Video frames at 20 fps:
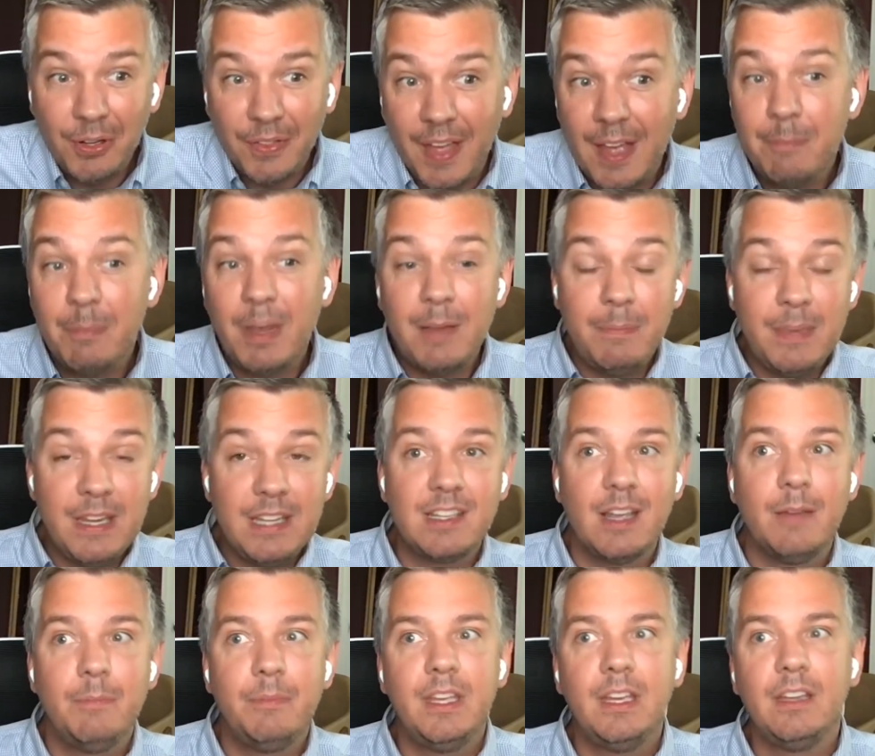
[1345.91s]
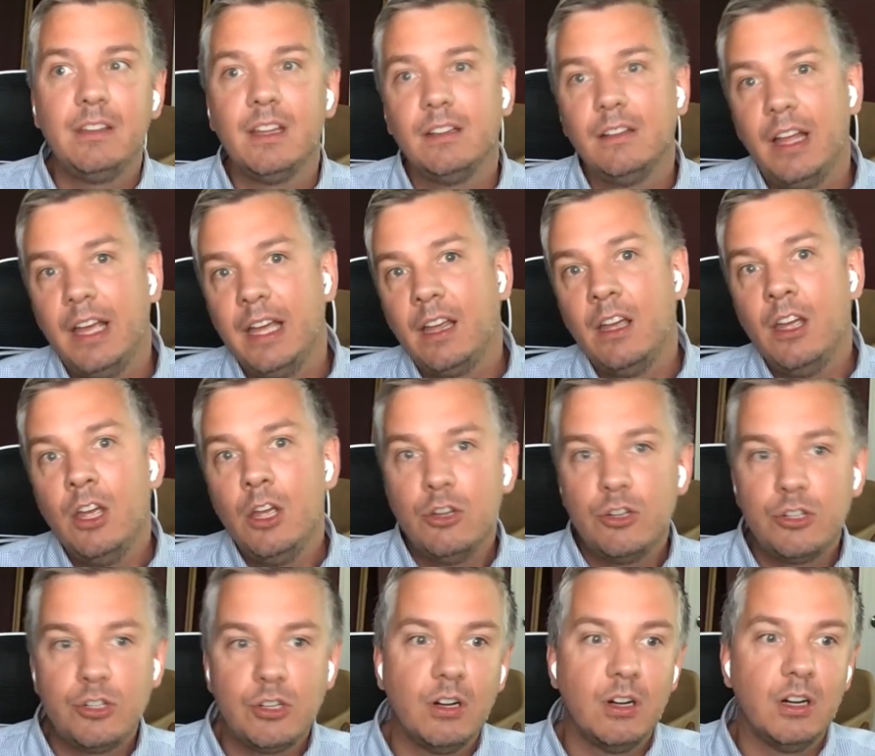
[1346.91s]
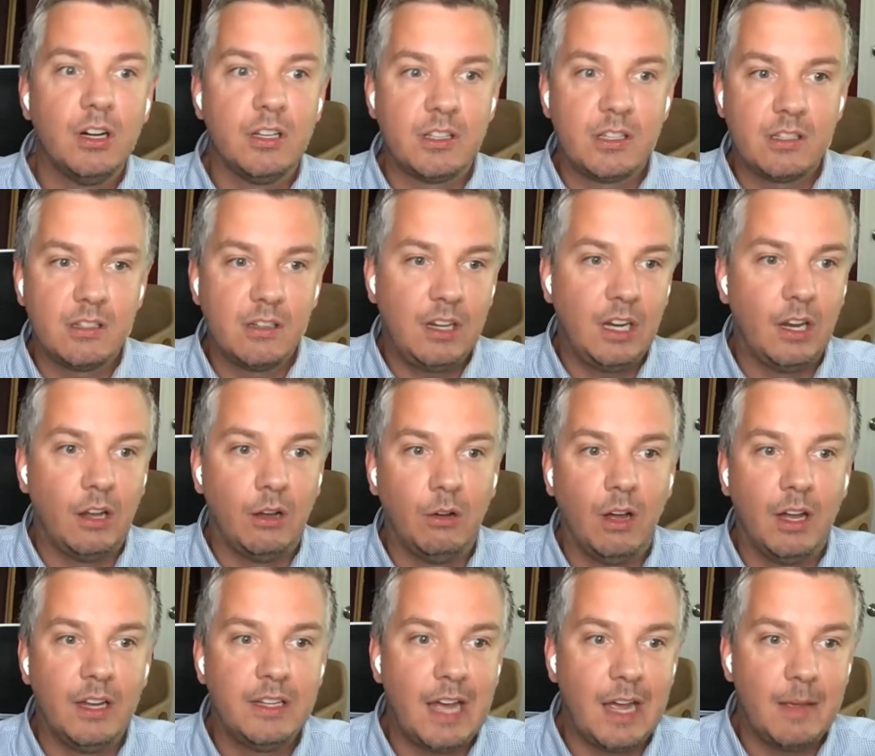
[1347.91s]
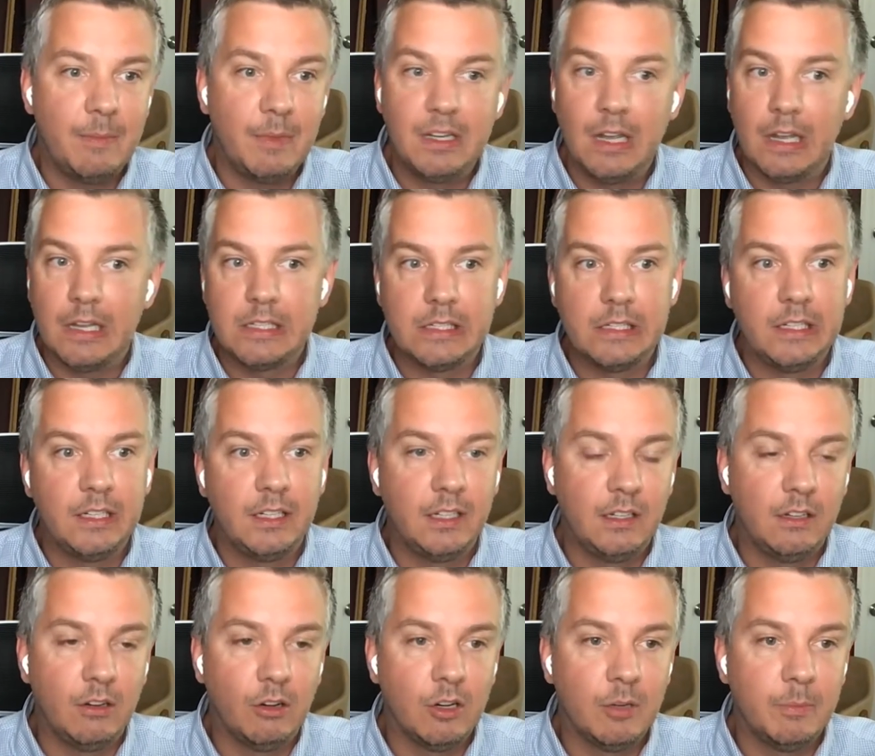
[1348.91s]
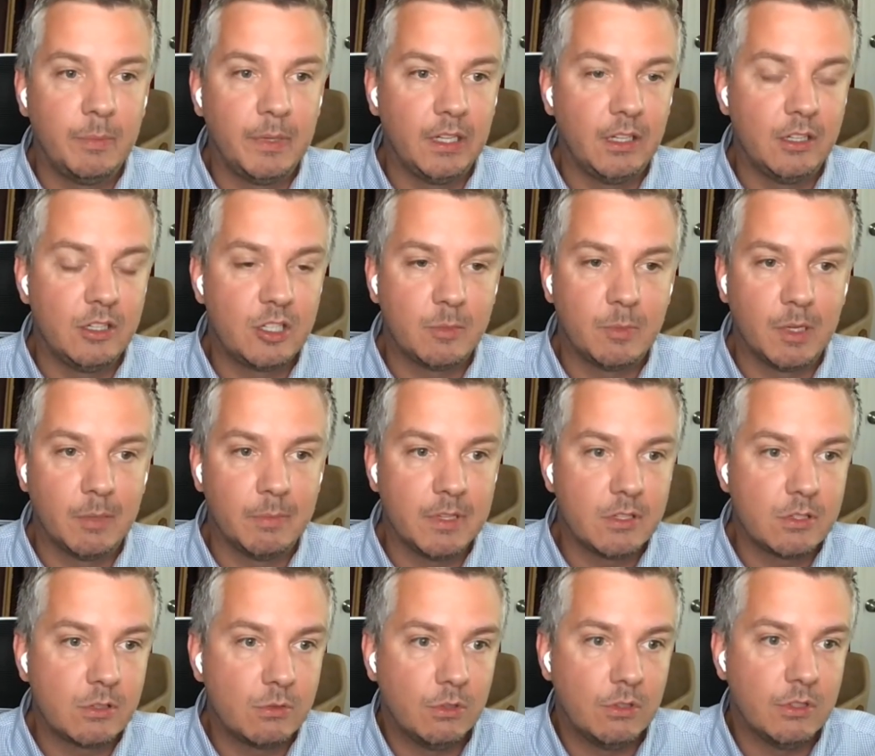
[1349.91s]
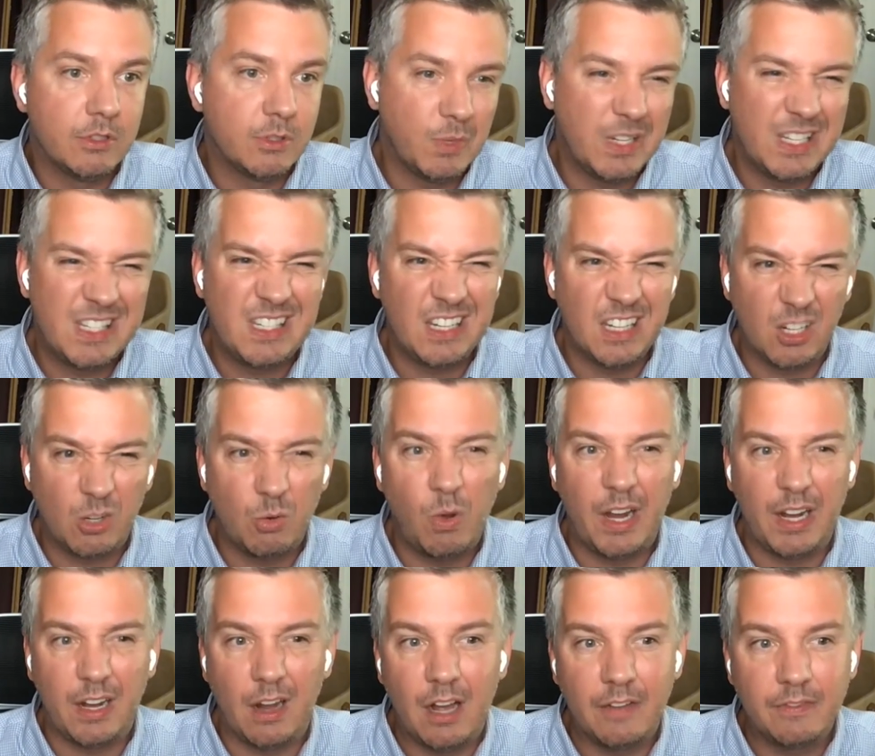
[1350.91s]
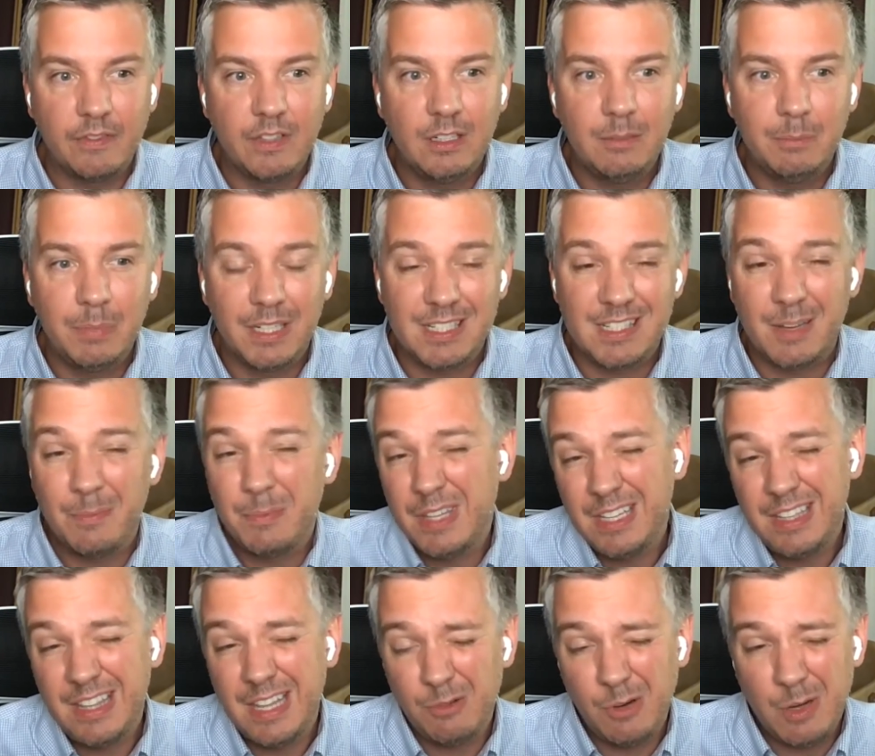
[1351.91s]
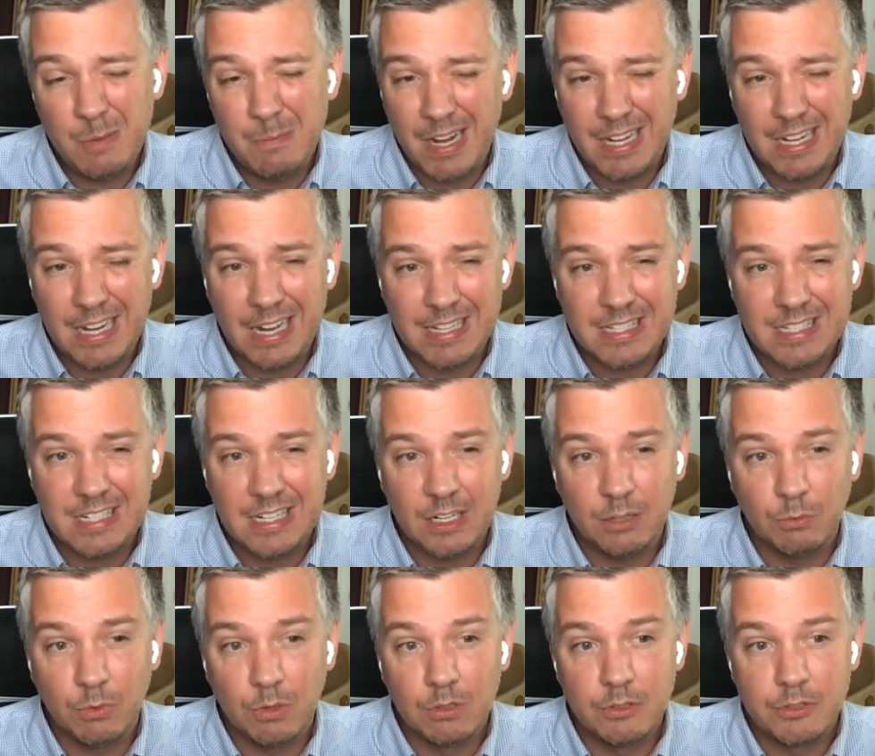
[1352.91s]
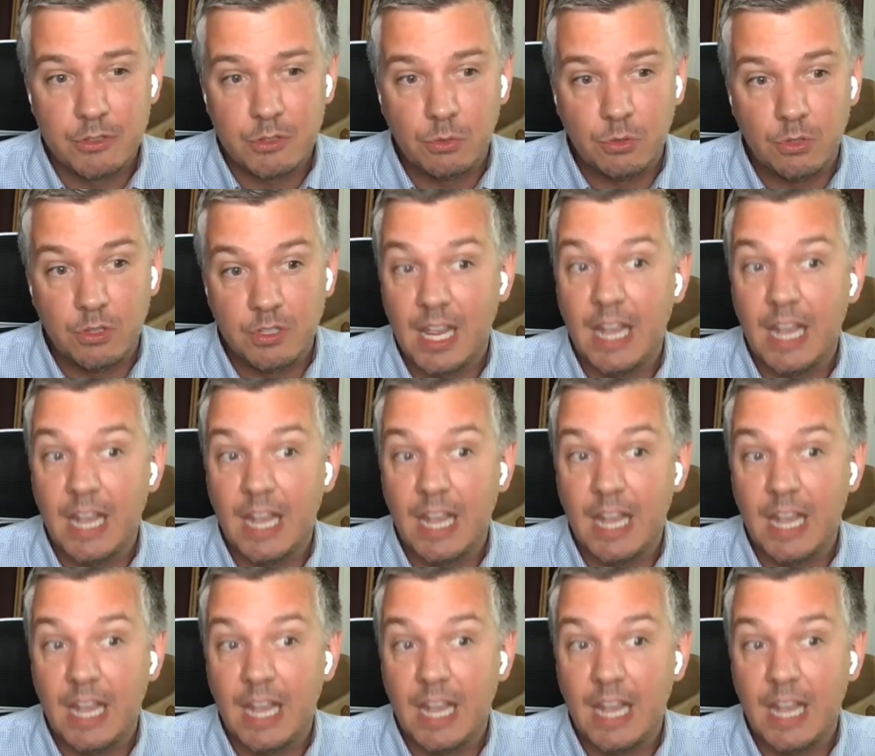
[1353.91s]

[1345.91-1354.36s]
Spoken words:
That might be something that, like, sure, it's, a dime a dozen in urban and suburban schools, and we see it quite often, but something that we might not see in rural schools.